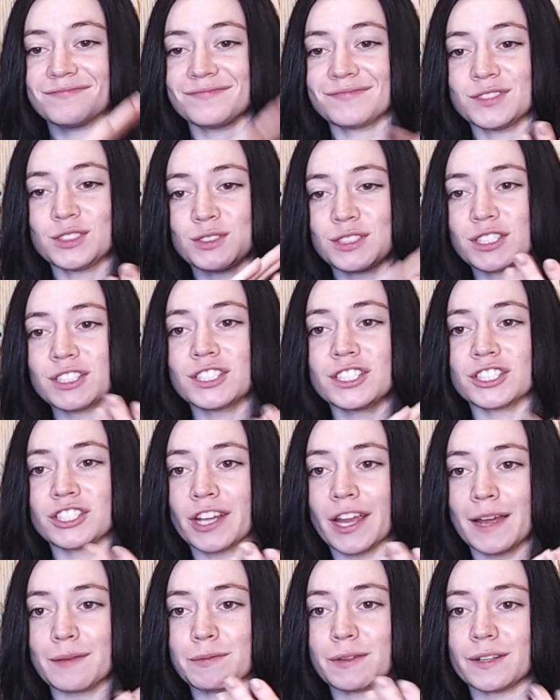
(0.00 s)
You did a good
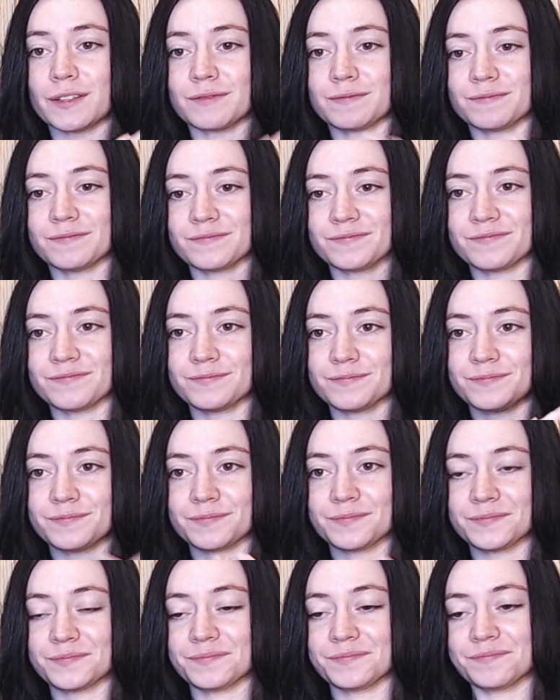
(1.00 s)
job there.
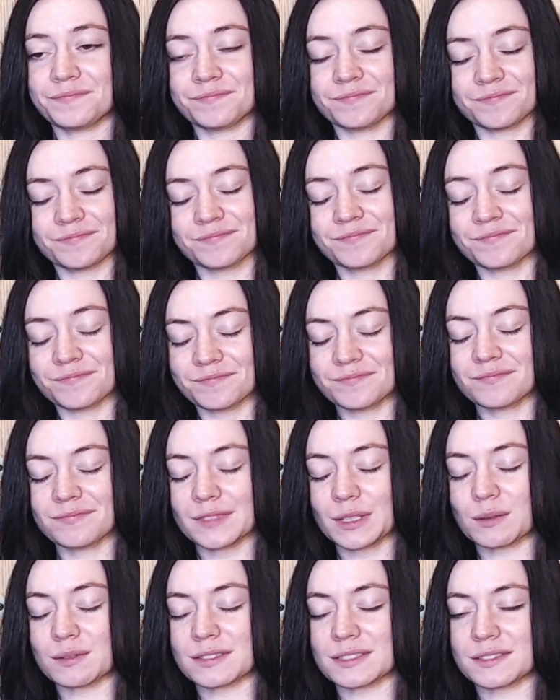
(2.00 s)

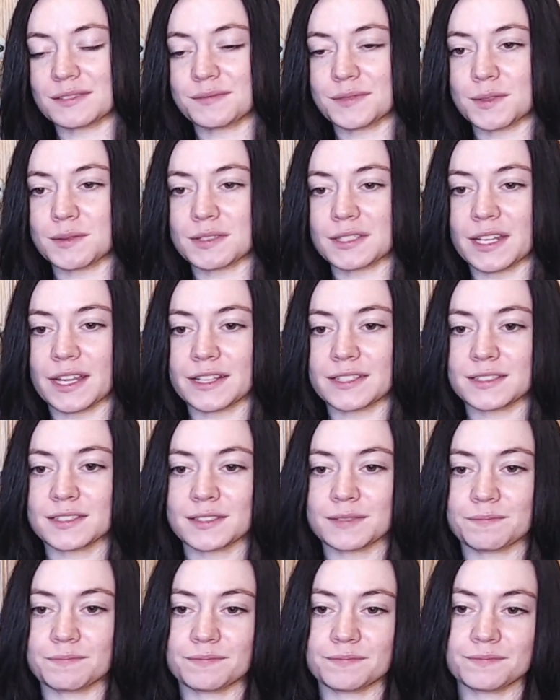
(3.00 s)
It was, it was a nice
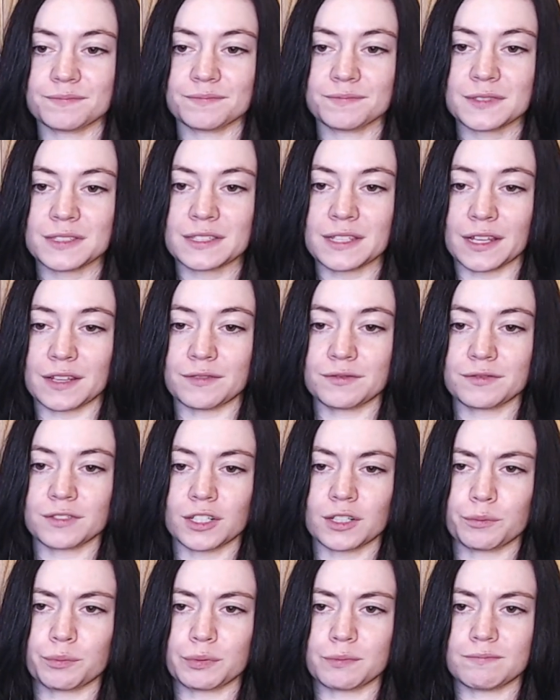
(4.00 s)
save,
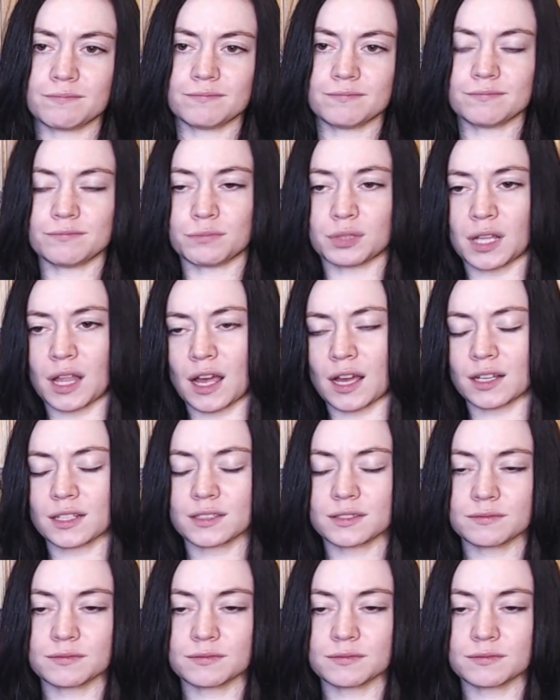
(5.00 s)
or block.